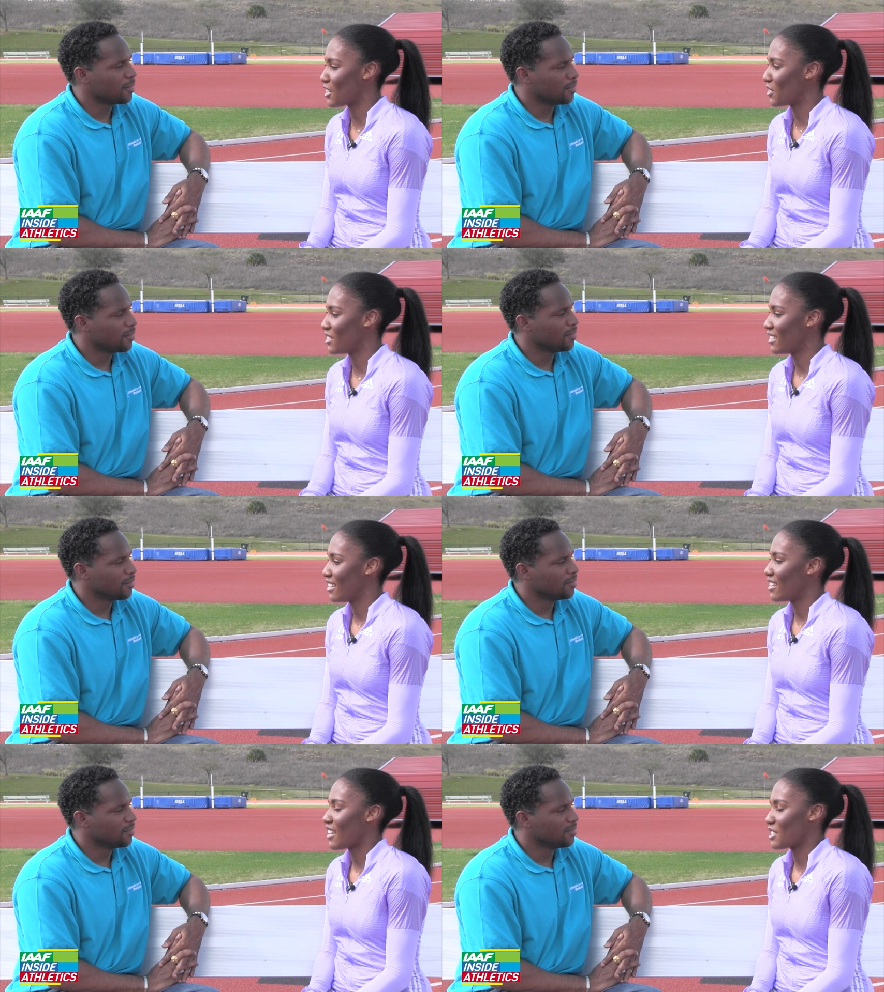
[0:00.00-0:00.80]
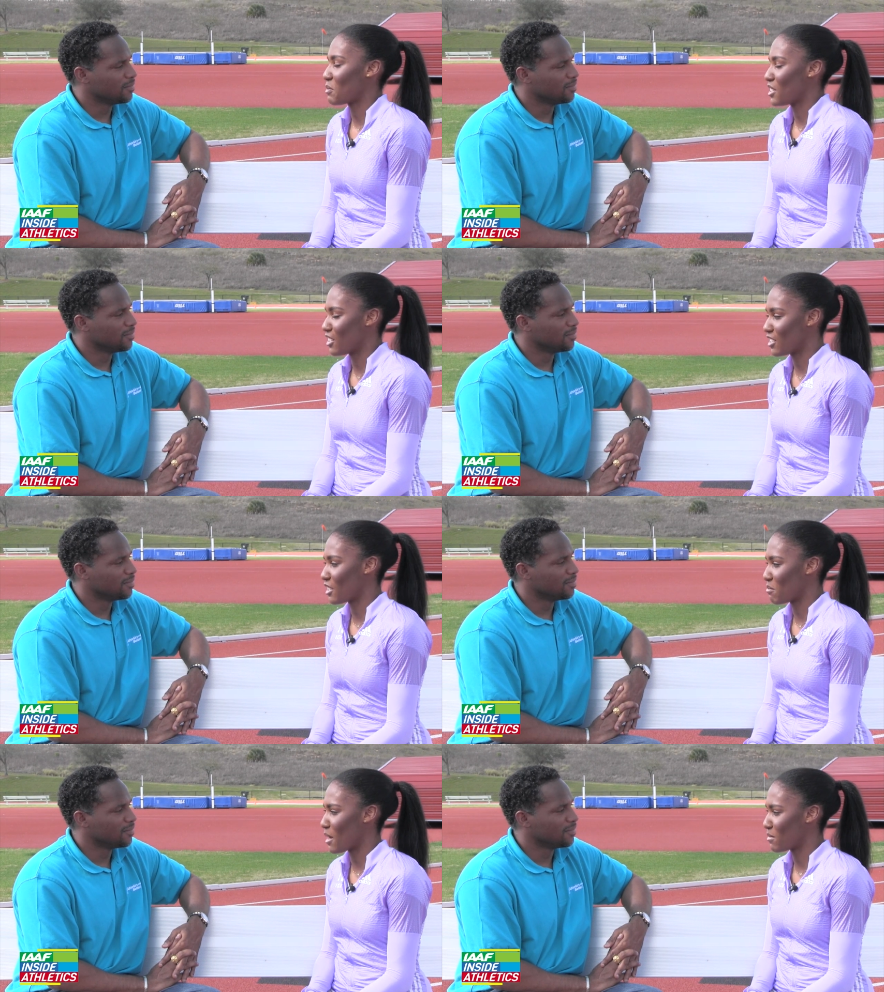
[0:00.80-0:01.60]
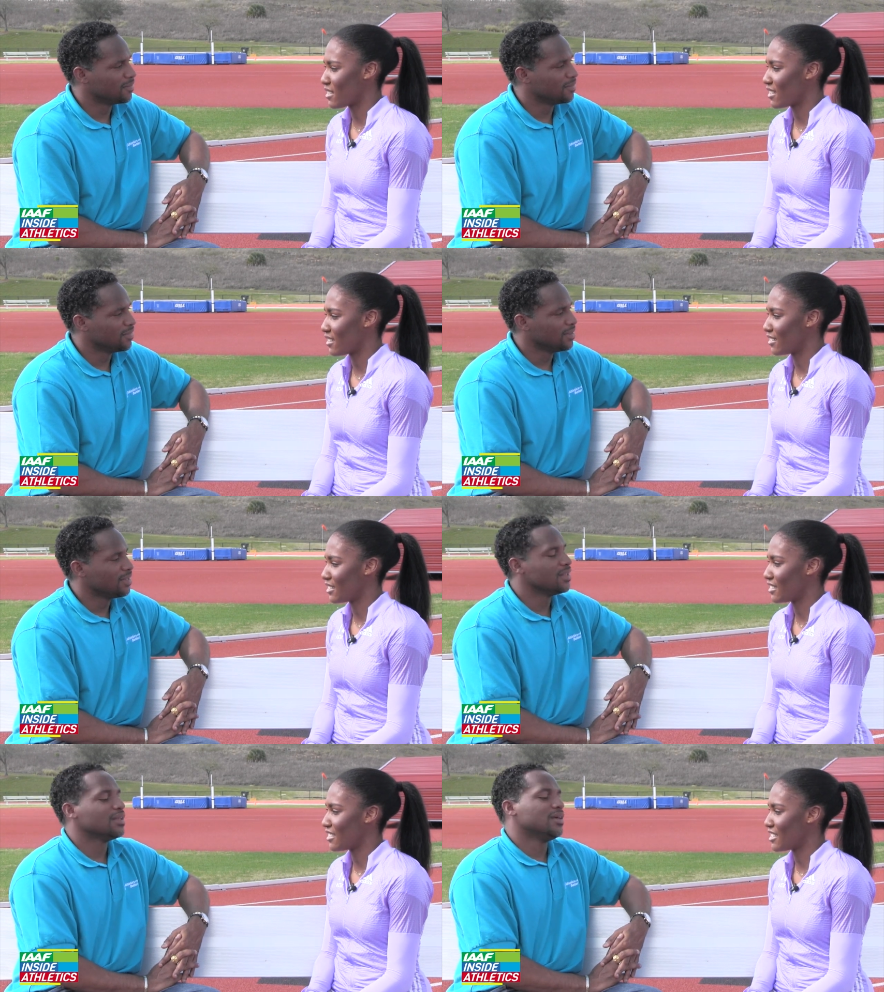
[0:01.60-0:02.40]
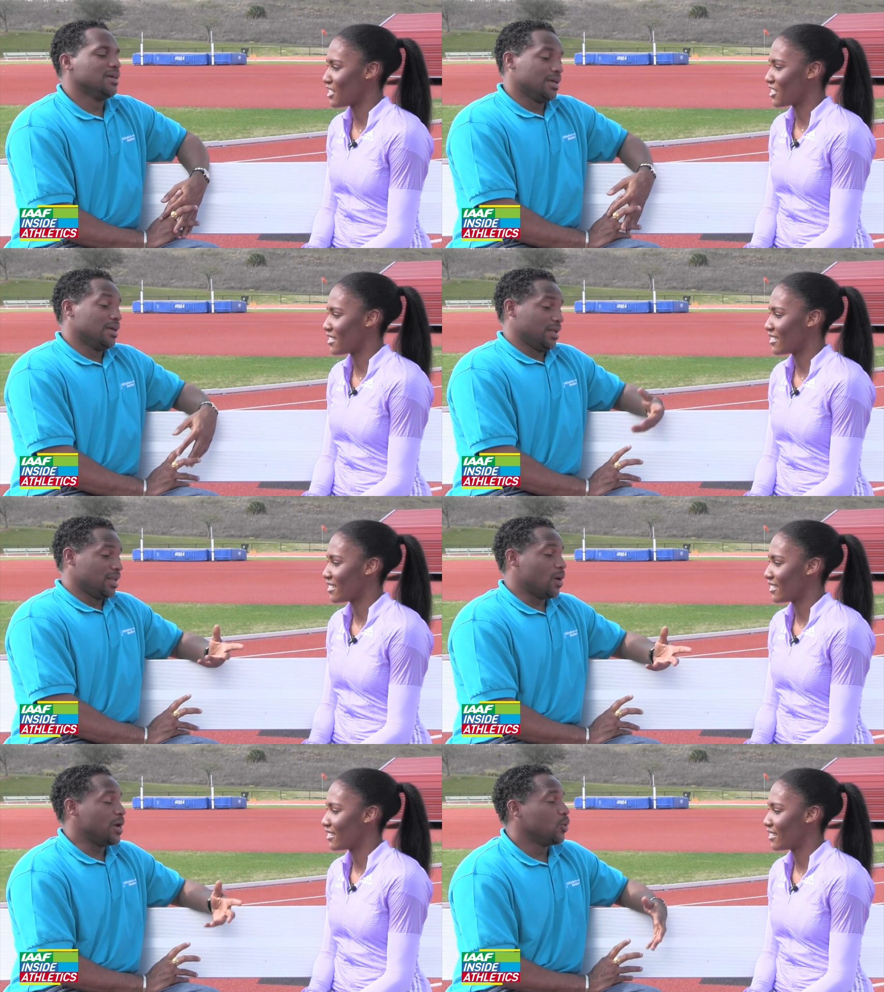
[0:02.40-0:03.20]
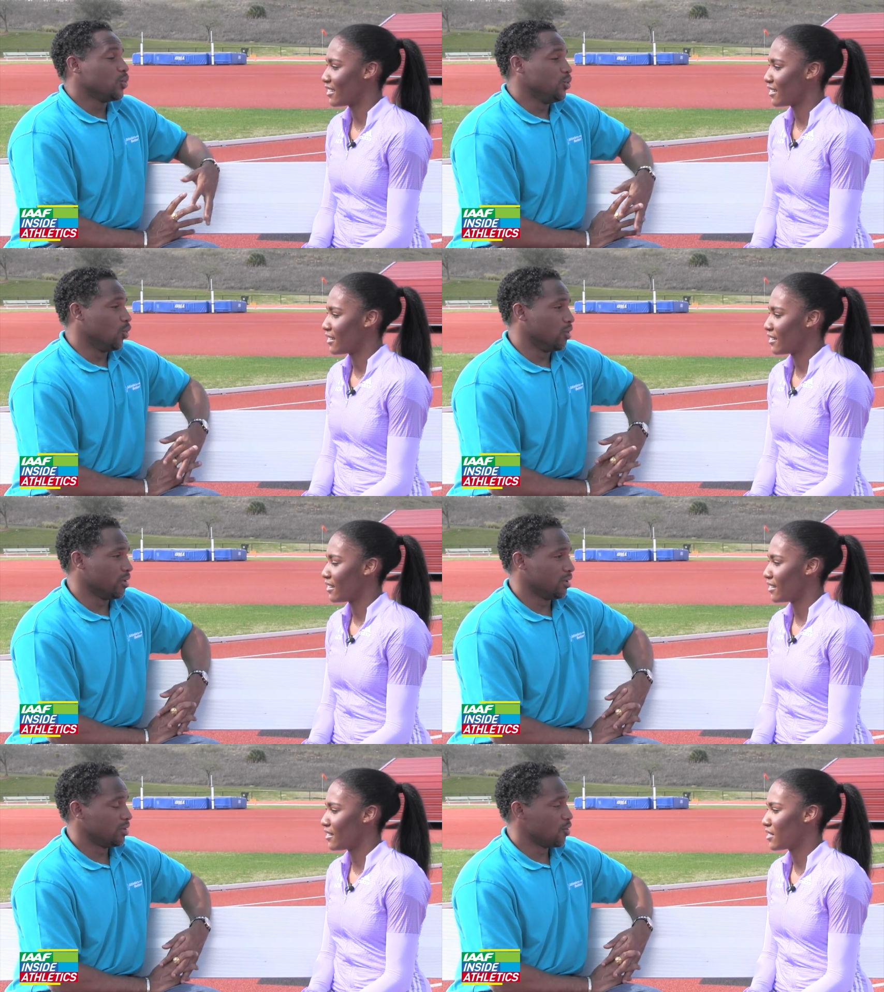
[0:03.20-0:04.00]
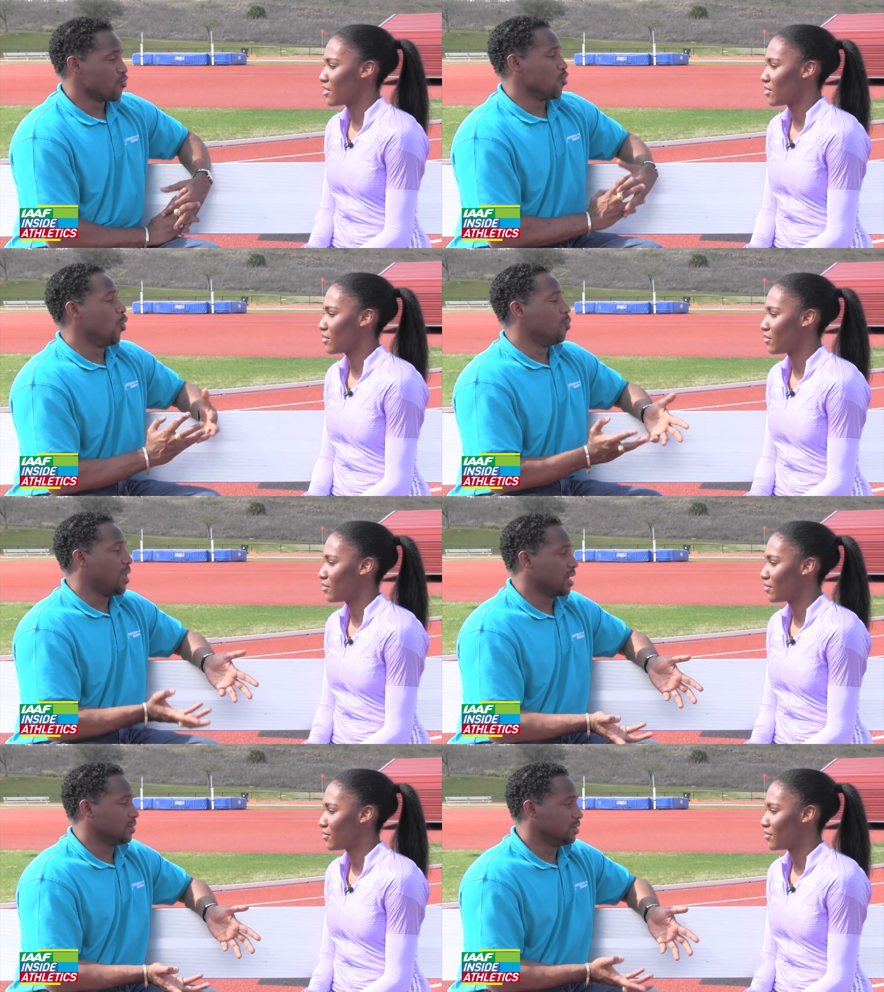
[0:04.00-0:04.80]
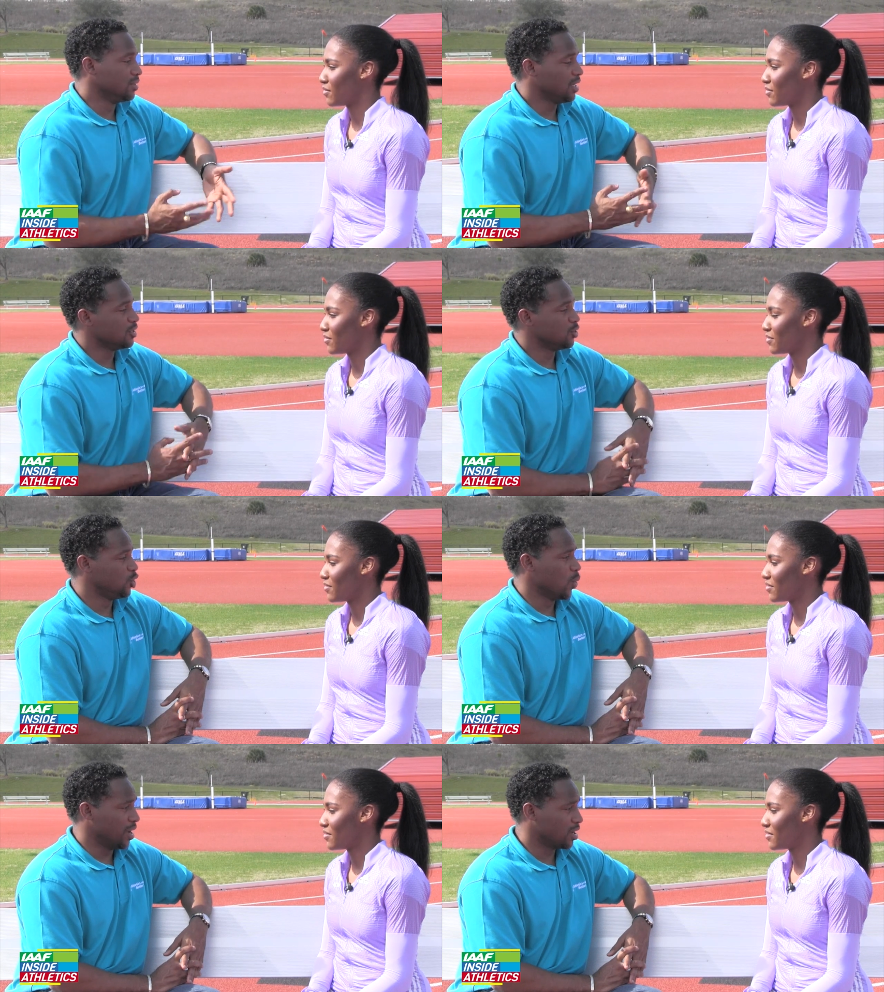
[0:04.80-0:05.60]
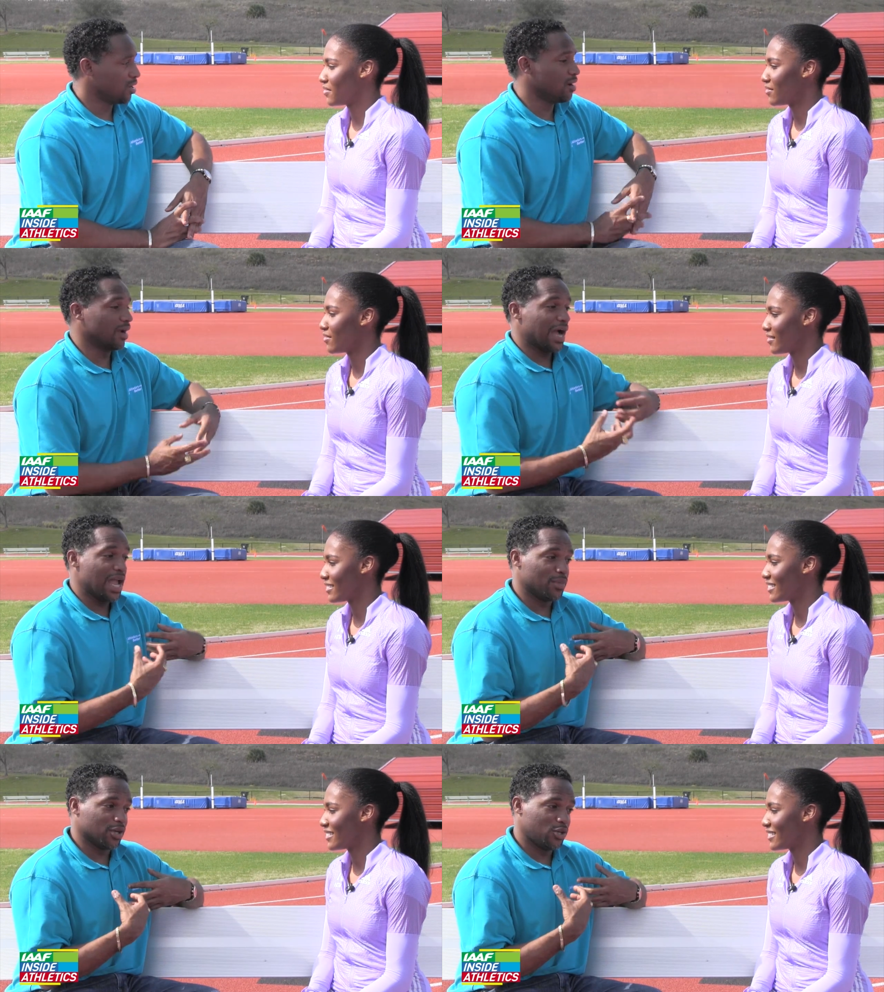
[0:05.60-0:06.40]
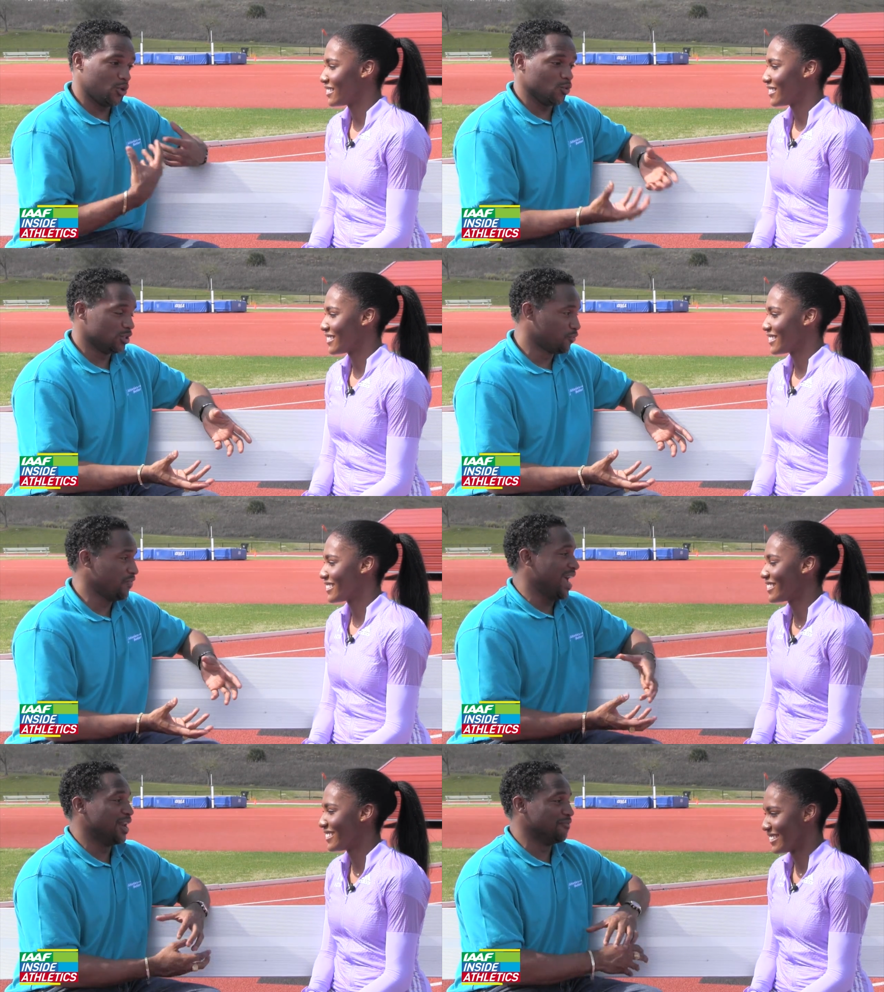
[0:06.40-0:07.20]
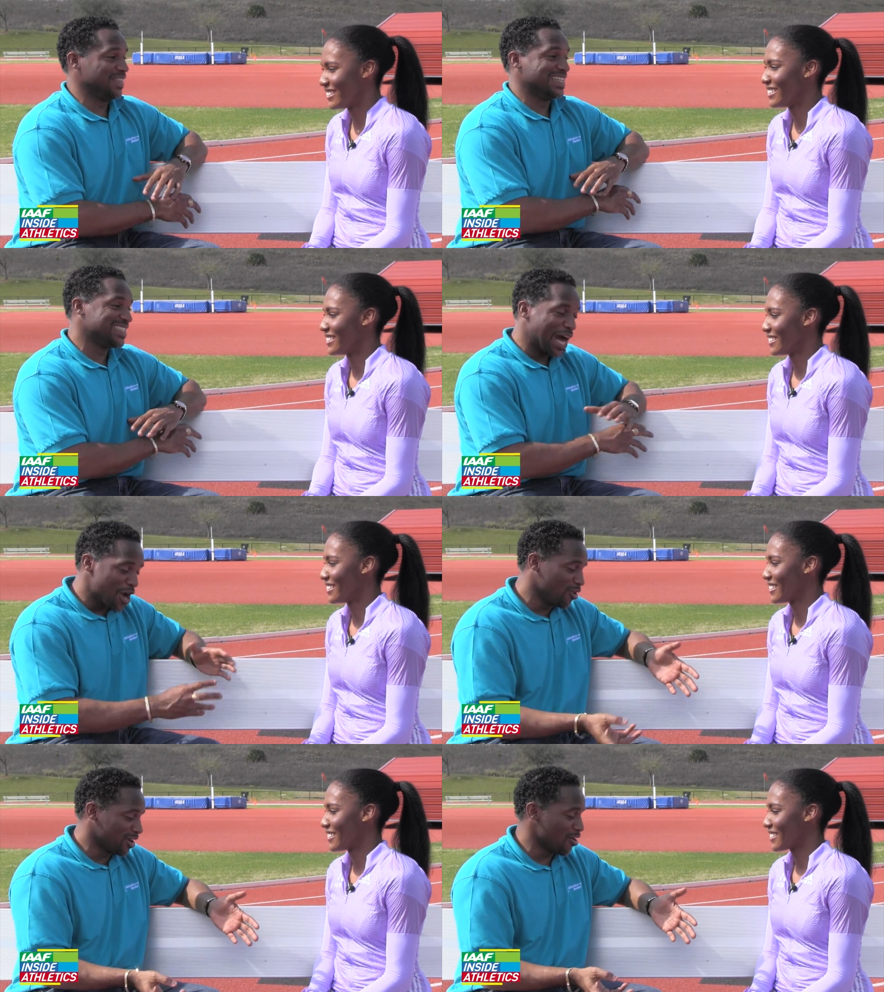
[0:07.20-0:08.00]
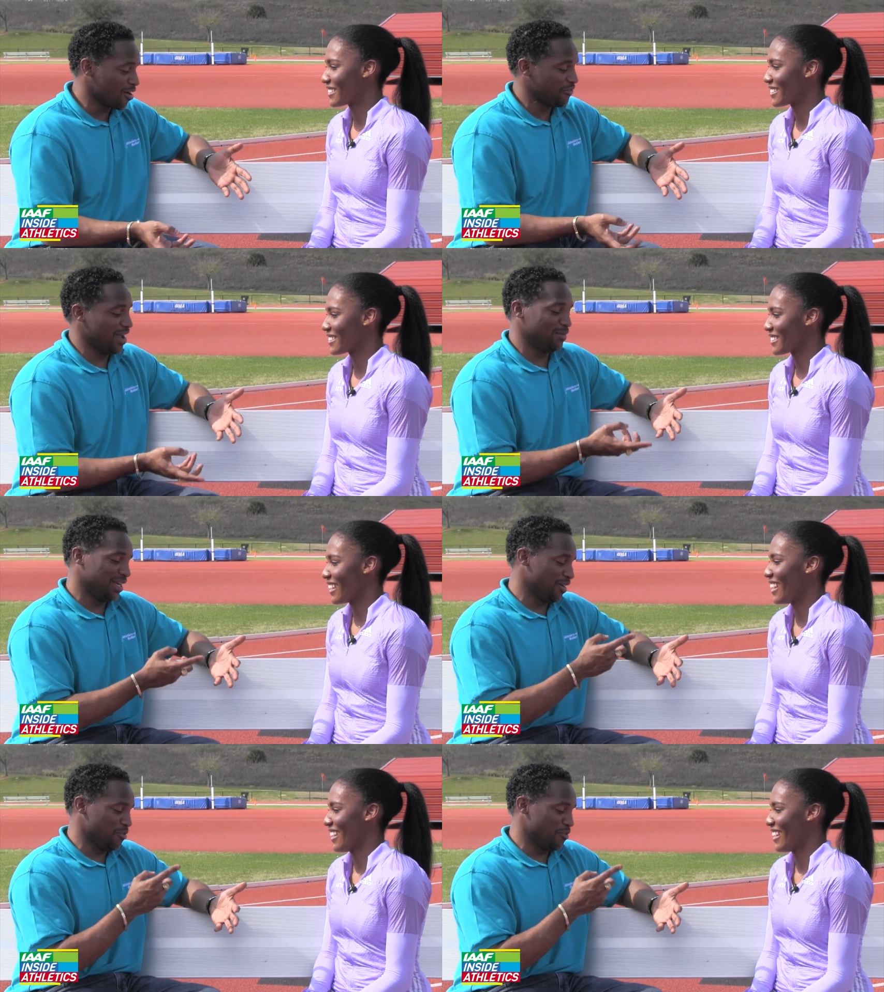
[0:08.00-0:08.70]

Speaker 1: So that's what initially prompted the decision.
Speaker 2: Now I know your role model is Joetta Clark. I am a huge fan of the mm-hmm. entire Clark family,